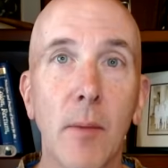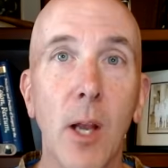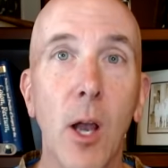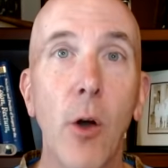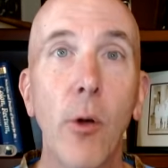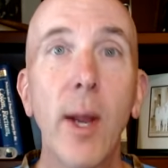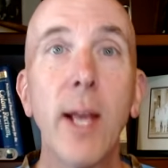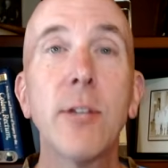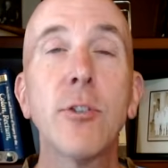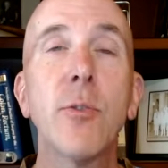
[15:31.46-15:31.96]

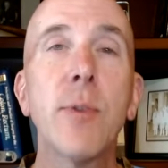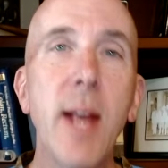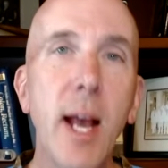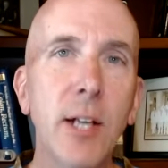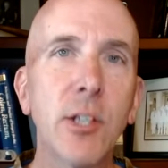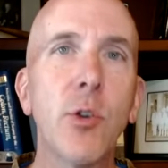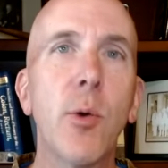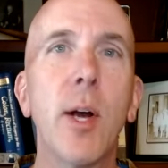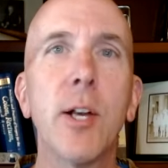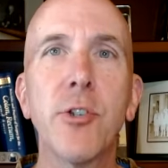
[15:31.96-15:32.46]
Okay, so
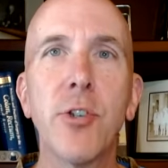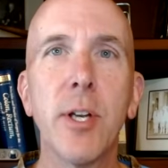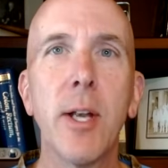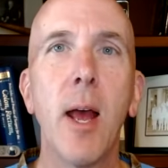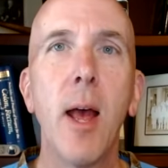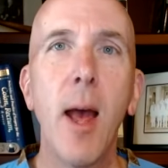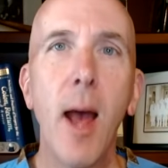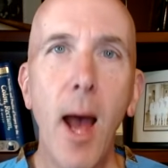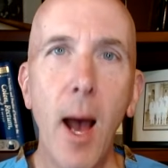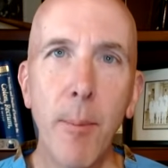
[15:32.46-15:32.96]
next question.
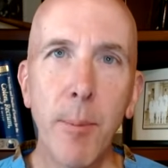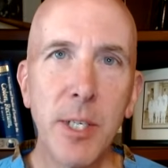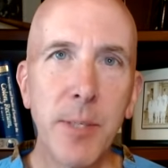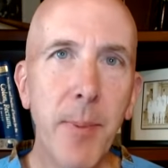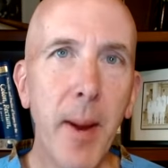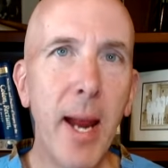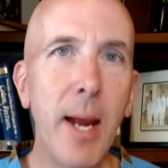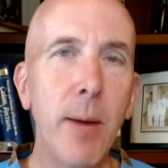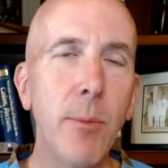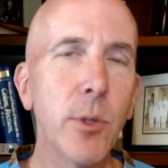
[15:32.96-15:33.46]
How much
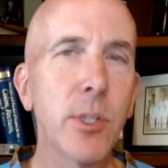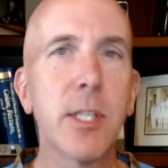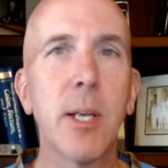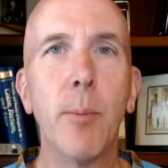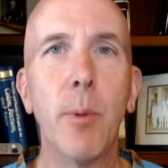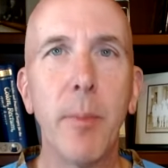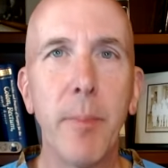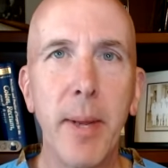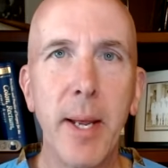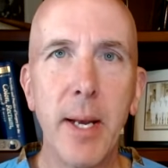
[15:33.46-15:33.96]
pain will
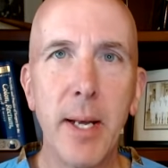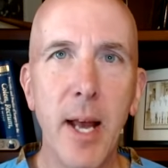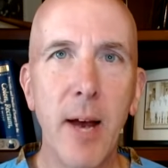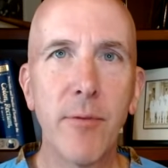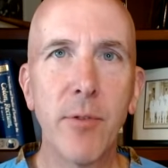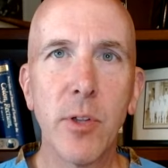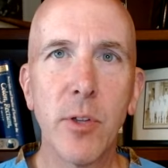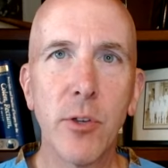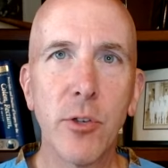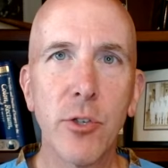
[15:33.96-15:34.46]
someone be in
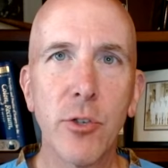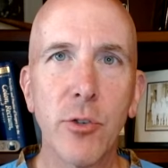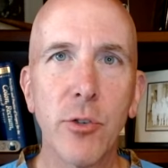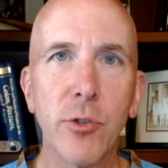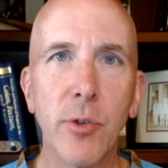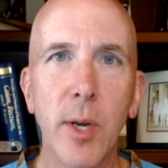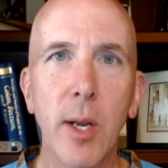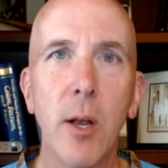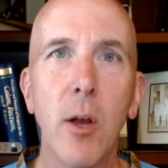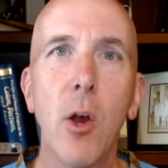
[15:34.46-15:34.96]
after this
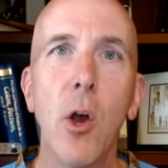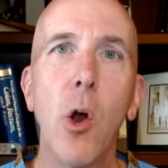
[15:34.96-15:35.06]
surgery?